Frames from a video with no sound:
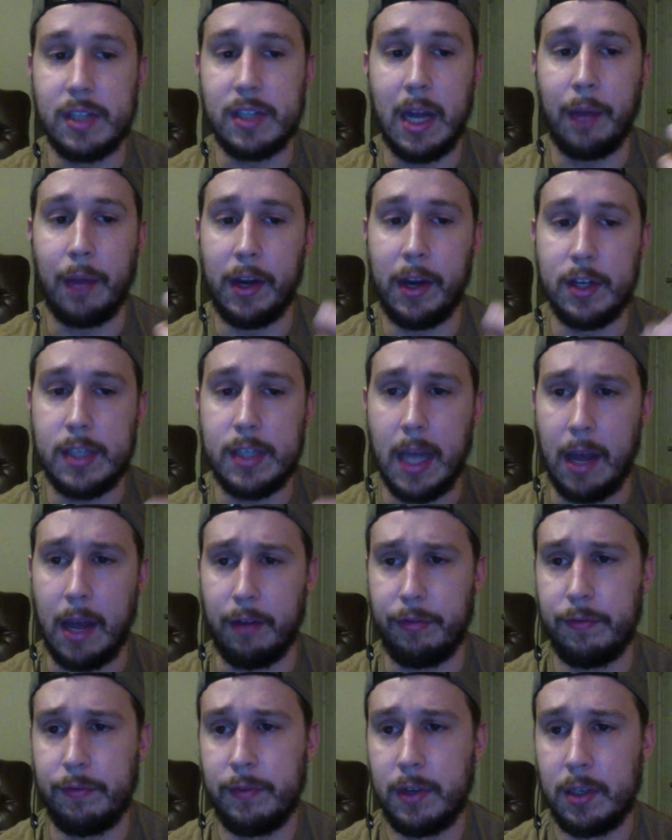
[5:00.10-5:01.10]
and
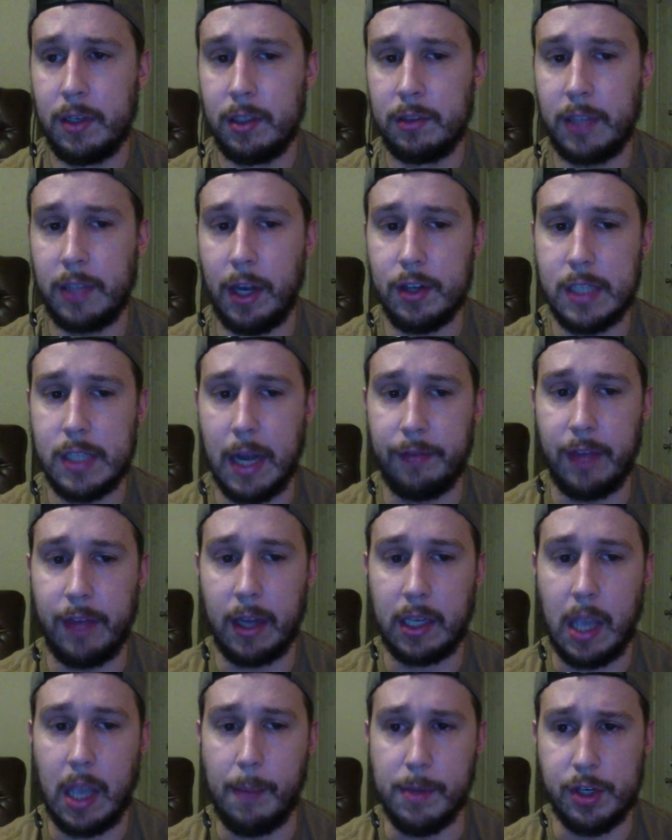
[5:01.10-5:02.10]
They just have
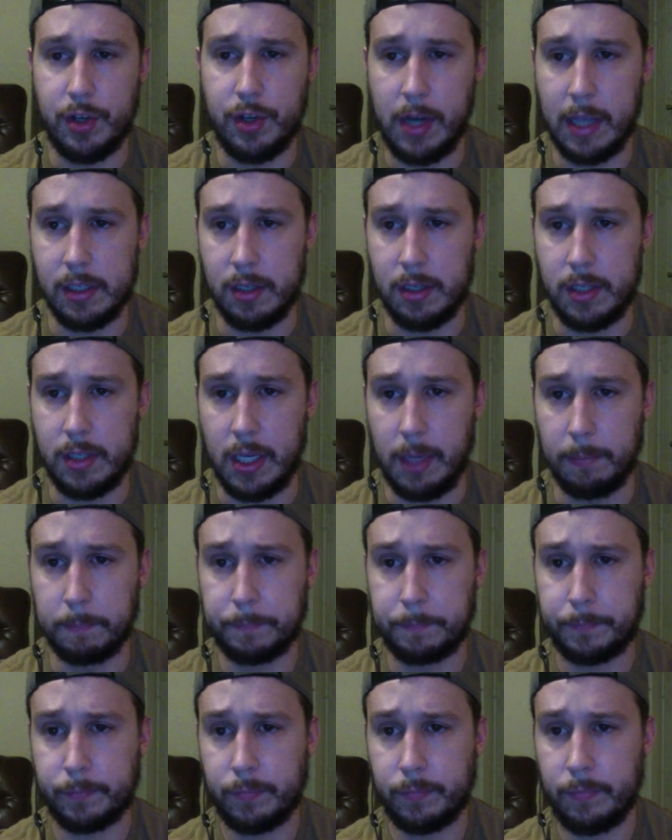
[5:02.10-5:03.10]
that chemistry as a team.
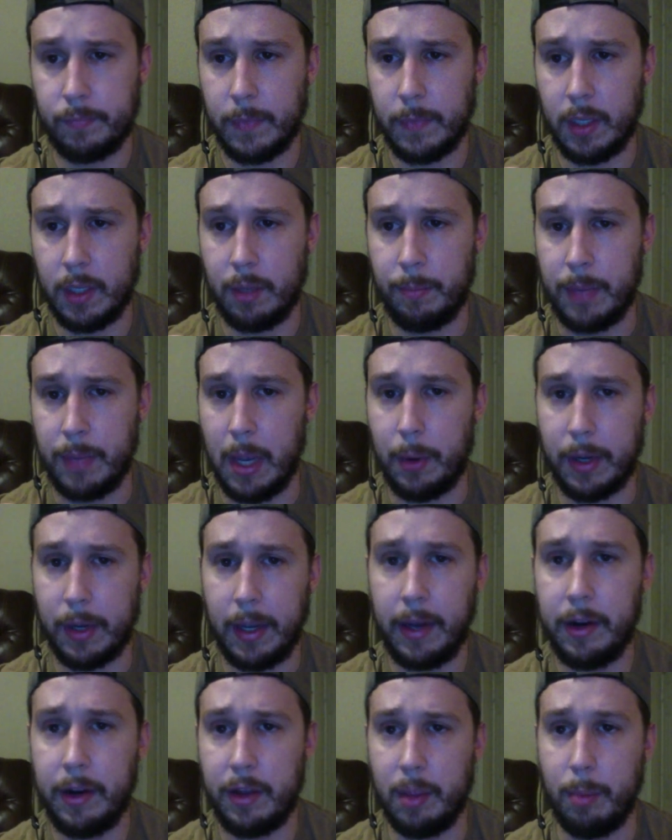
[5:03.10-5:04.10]
But yeah, we'll get
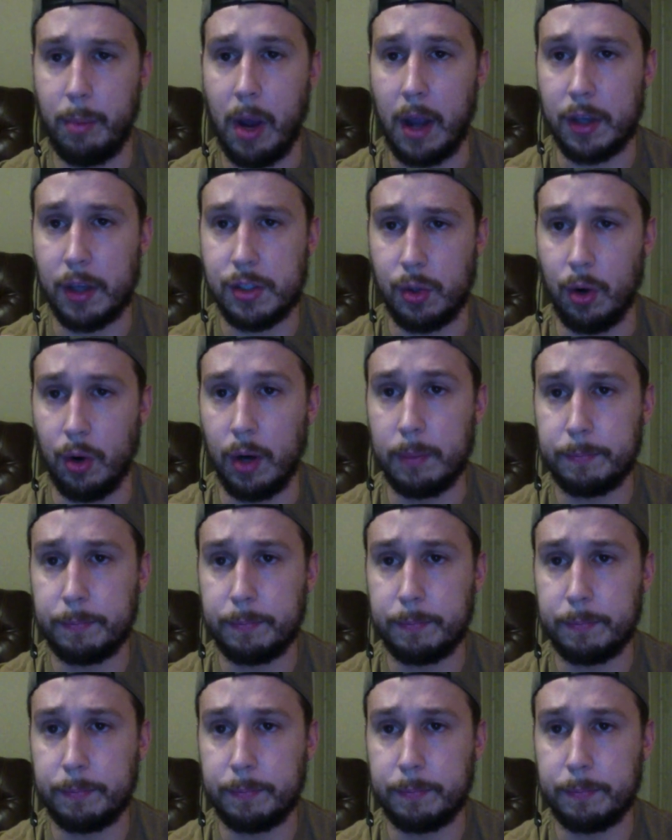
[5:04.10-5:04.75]
here to the box score.